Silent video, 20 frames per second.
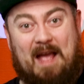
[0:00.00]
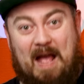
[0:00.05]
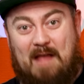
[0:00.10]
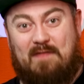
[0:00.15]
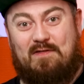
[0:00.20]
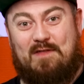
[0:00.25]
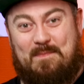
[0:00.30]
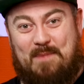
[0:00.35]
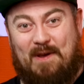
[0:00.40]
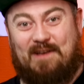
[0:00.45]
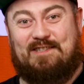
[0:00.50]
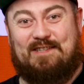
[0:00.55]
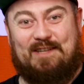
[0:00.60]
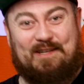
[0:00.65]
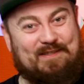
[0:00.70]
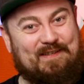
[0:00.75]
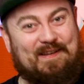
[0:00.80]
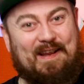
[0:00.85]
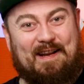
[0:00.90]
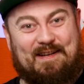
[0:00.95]
in the
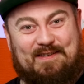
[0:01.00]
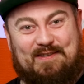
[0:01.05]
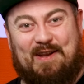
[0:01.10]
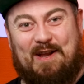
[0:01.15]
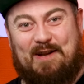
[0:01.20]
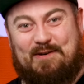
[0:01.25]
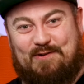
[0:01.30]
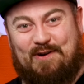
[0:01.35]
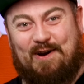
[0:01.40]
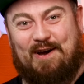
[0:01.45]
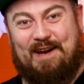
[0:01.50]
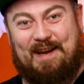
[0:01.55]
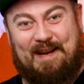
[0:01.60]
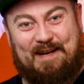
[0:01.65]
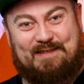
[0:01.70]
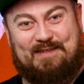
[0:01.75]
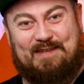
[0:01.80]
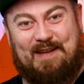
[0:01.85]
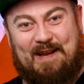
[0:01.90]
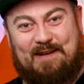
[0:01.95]
business, etc.,
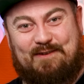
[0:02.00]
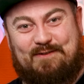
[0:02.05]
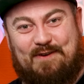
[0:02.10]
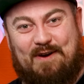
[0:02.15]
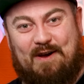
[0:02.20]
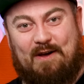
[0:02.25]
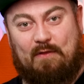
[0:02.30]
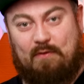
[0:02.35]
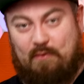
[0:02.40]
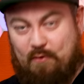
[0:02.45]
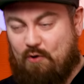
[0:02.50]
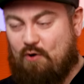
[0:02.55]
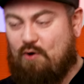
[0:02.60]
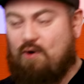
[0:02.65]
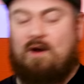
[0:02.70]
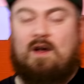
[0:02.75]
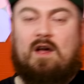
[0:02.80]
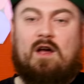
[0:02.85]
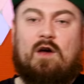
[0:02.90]
etc. Though,